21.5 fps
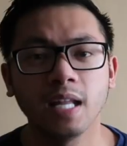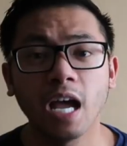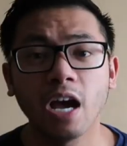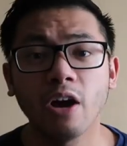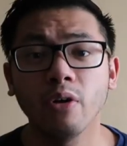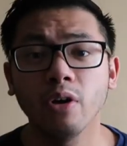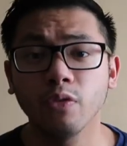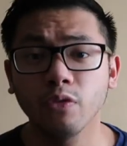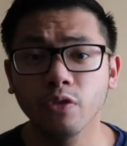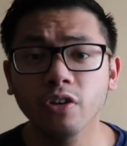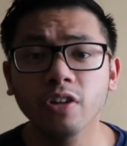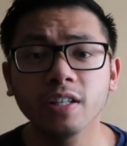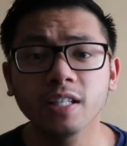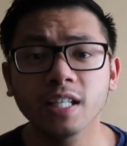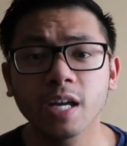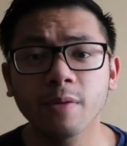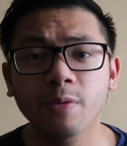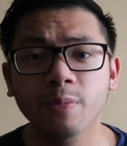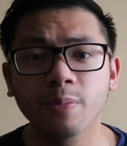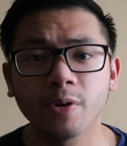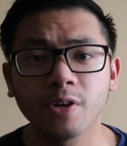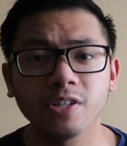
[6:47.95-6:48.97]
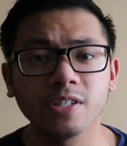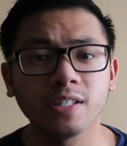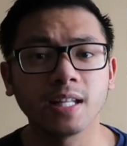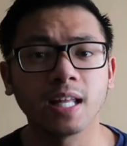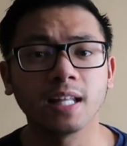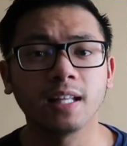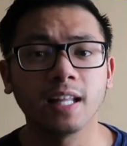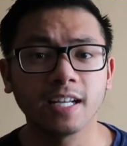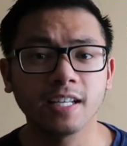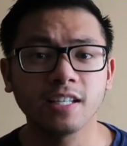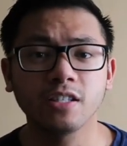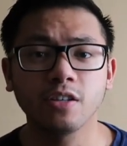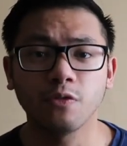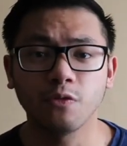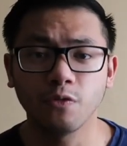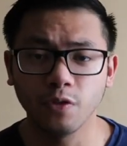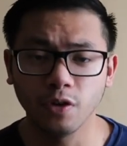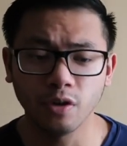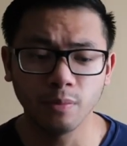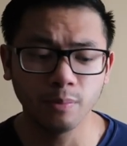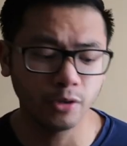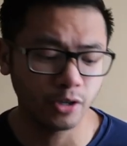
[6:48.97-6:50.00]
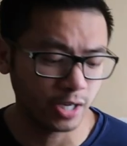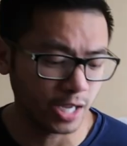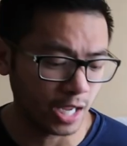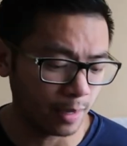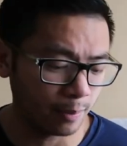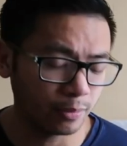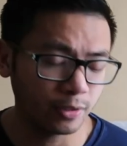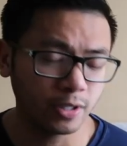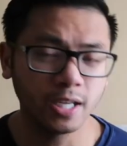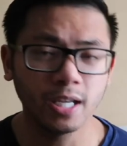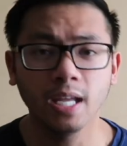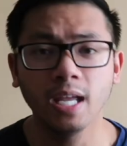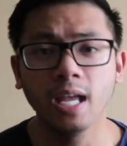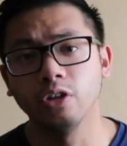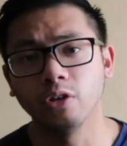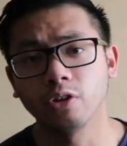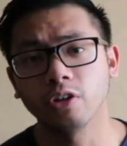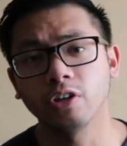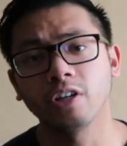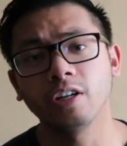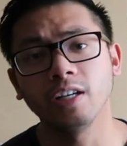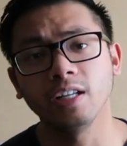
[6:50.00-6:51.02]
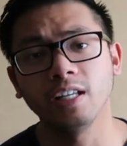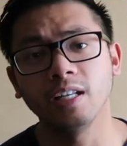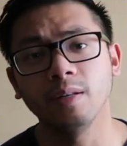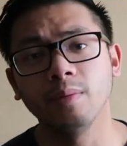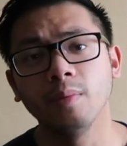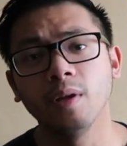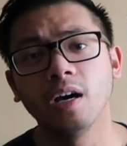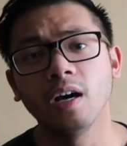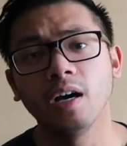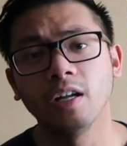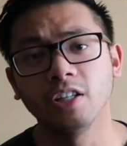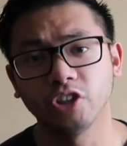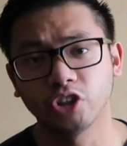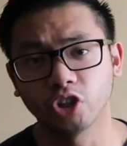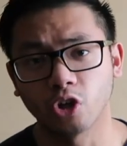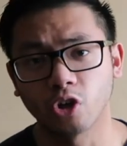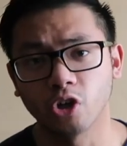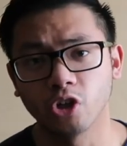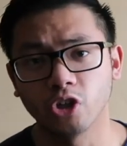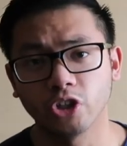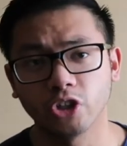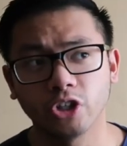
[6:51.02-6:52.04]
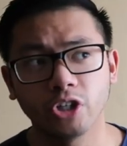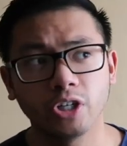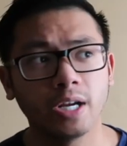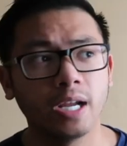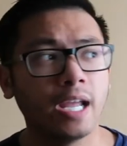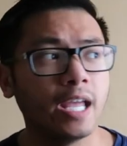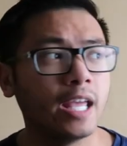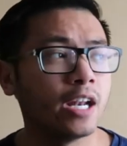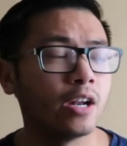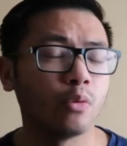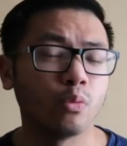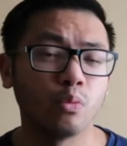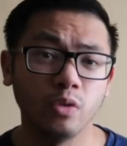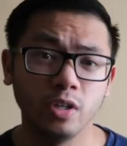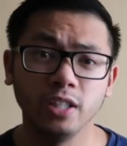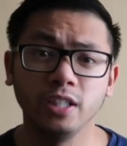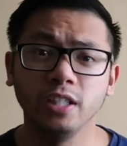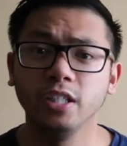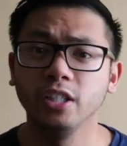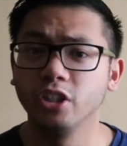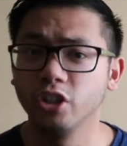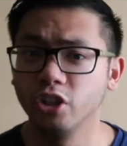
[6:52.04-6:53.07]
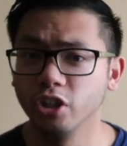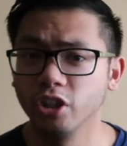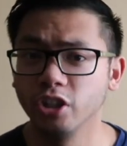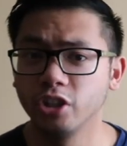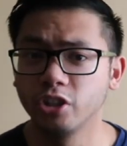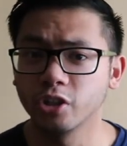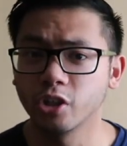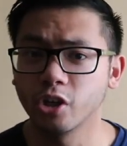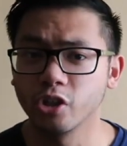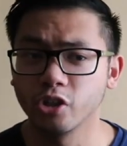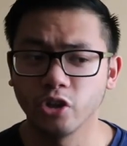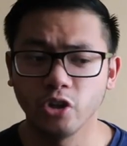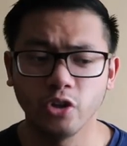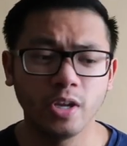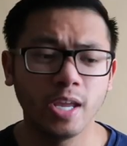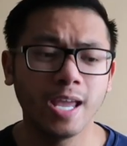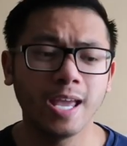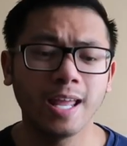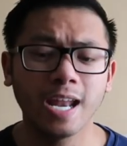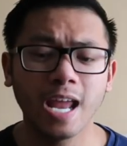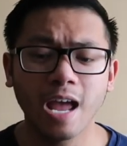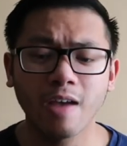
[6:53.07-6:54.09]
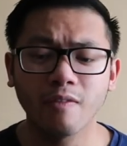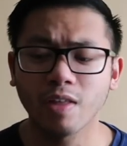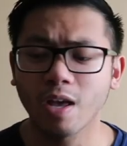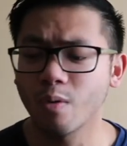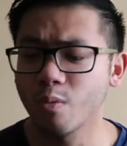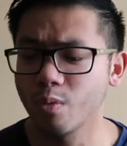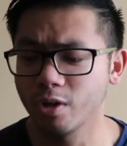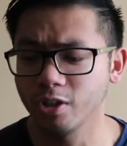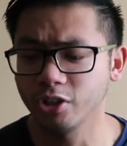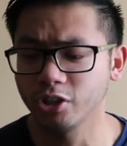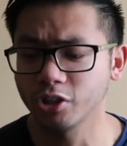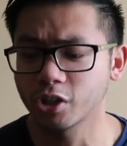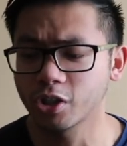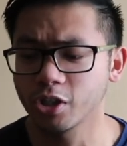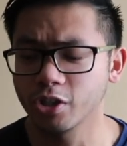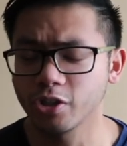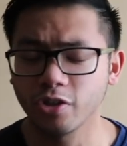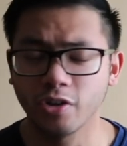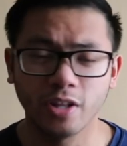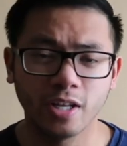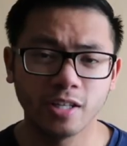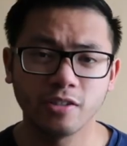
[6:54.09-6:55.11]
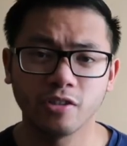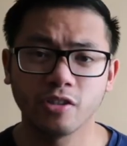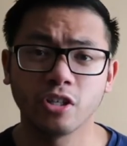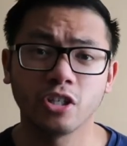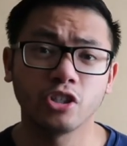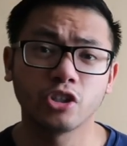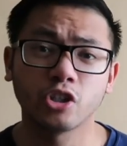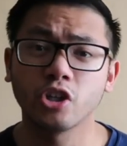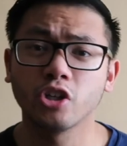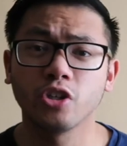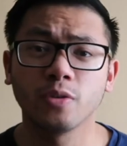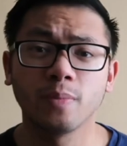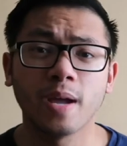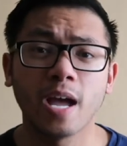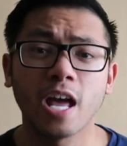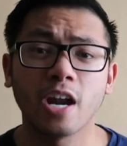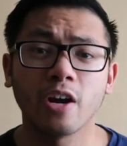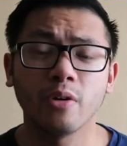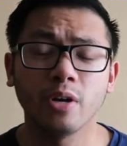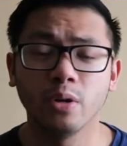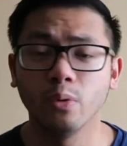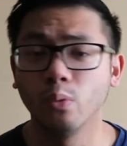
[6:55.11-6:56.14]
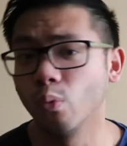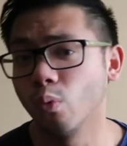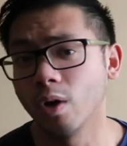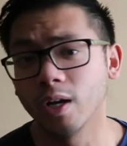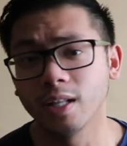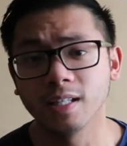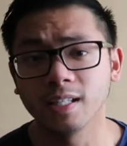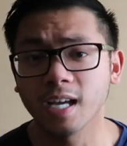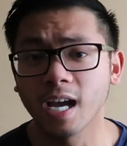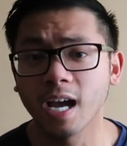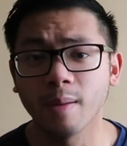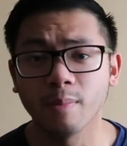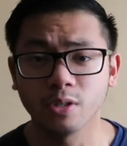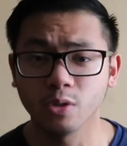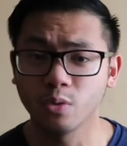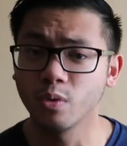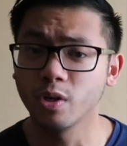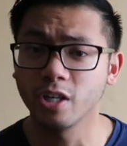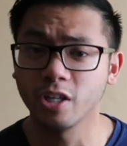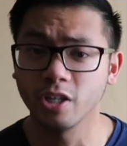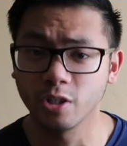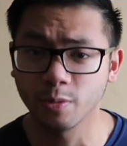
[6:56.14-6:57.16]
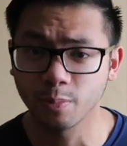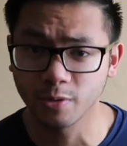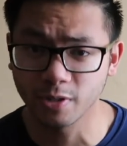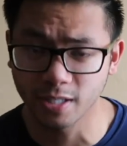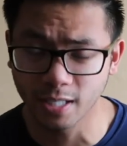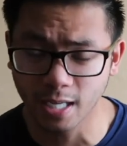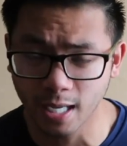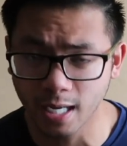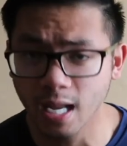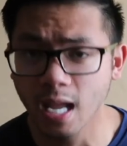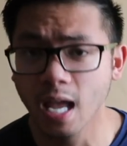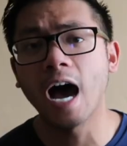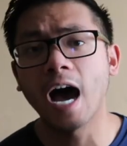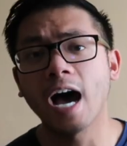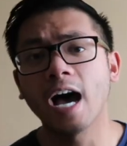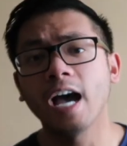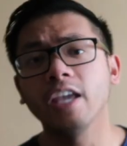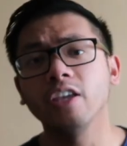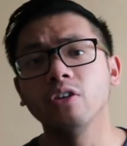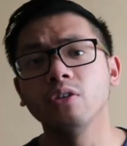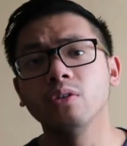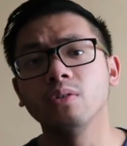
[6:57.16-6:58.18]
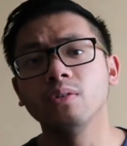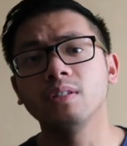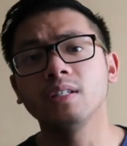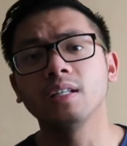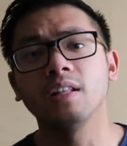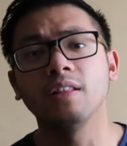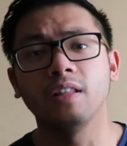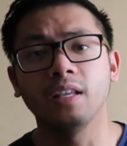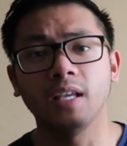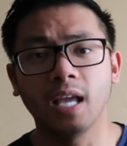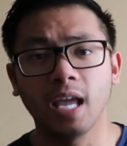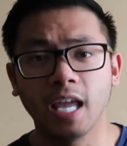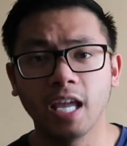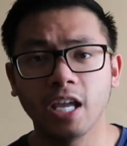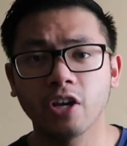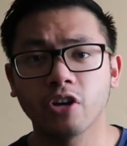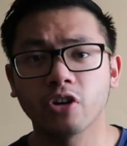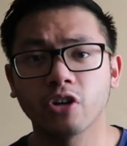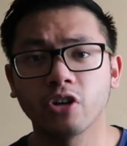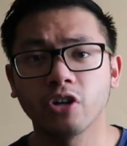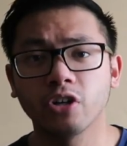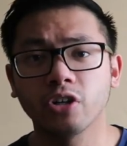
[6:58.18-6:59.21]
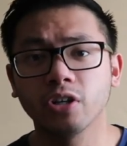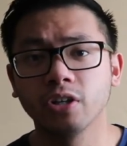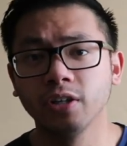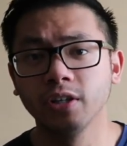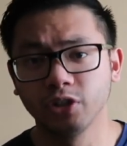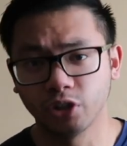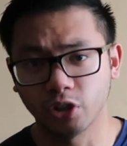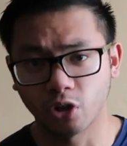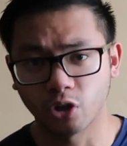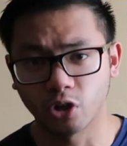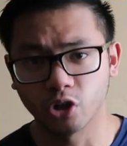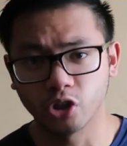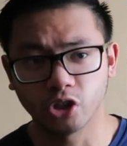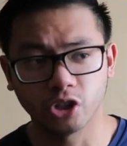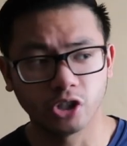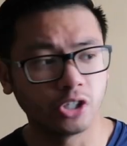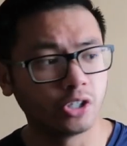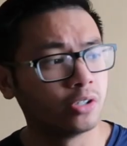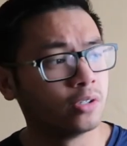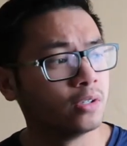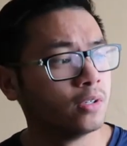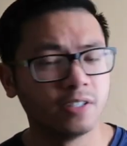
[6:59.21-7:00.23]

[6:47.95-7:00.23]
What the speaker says: Now, if you're the type of person that likes to film your gameplay, you're gonna need a charger and a really good charger. You can't have that one charger that's gonna charge your battery one time to 100%. I use the Anchor Charger